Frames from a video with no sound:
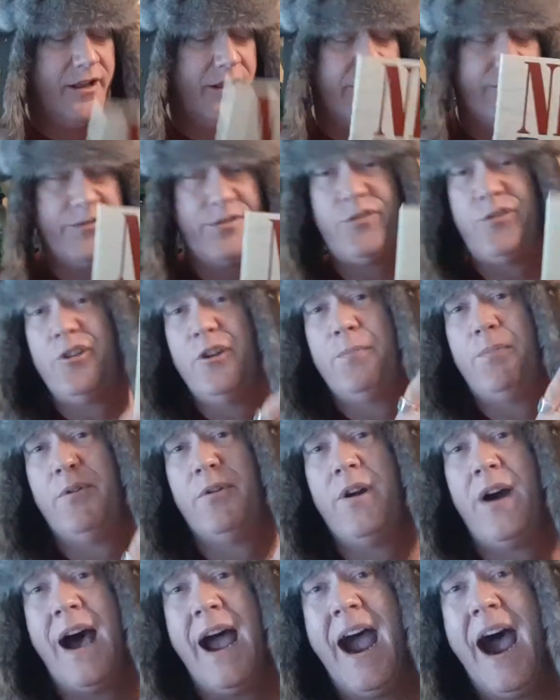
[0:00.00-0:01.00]

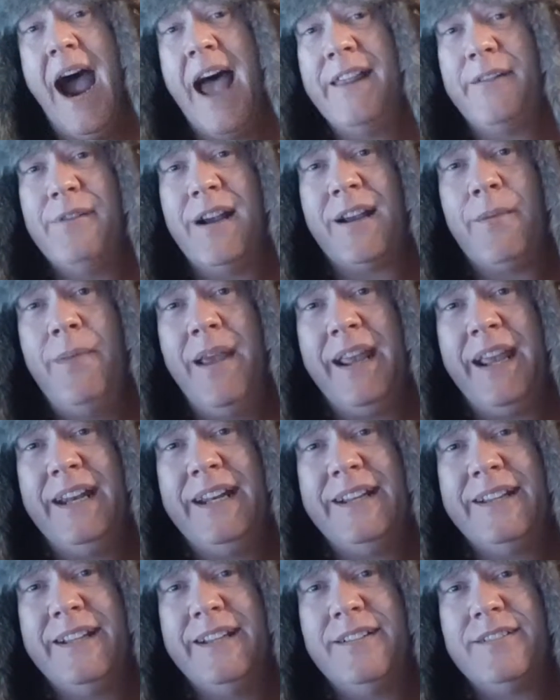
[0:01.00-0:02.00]
Super. I highly recommend
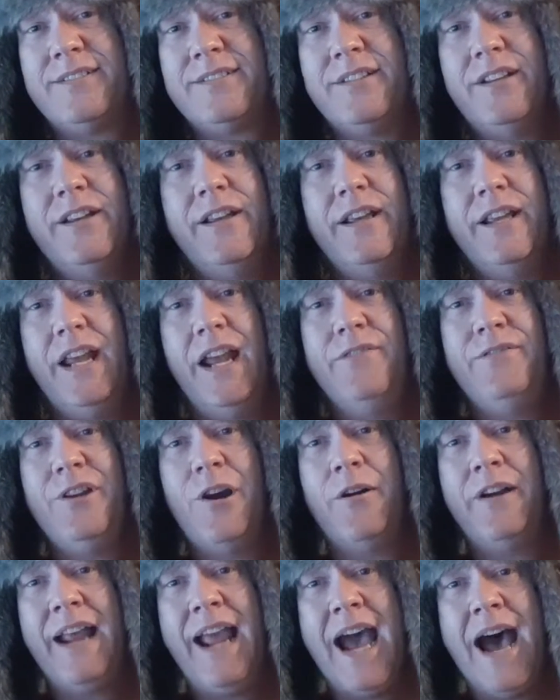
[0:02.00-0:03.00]
getting this. If you
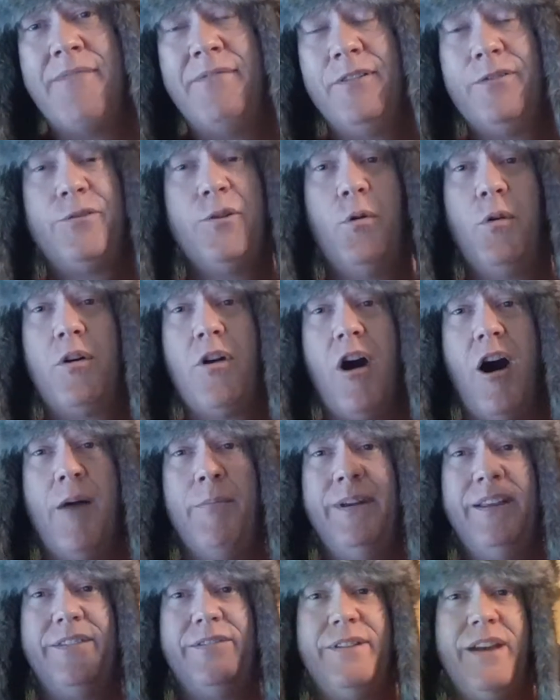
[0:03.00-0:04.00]
already have it, throw a
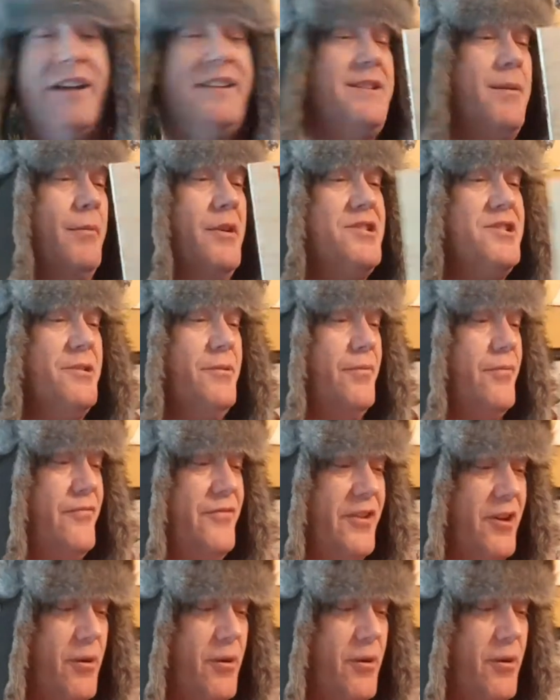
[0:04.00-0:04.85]
comment. Tell me what you feel